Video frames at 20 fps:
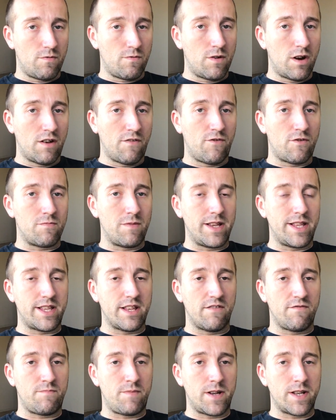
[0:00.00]
work for
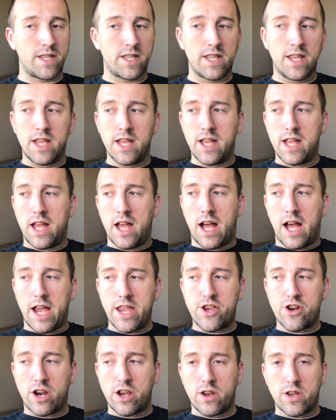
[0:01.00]
myself. But I
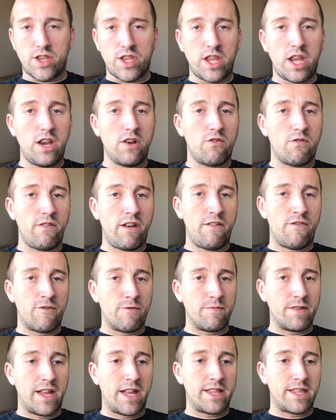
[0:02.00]
try to steer away
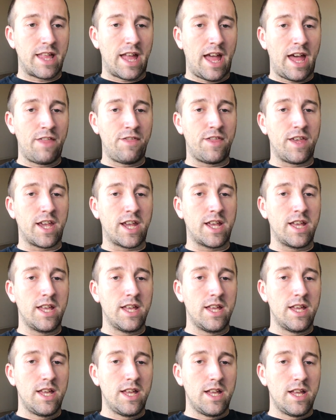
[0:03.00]
from that ethic
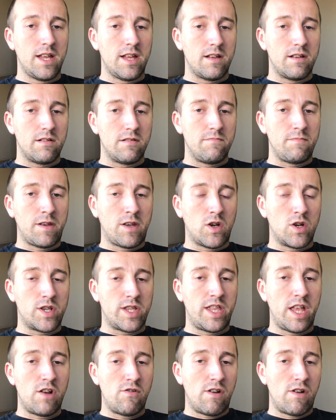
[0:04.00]
because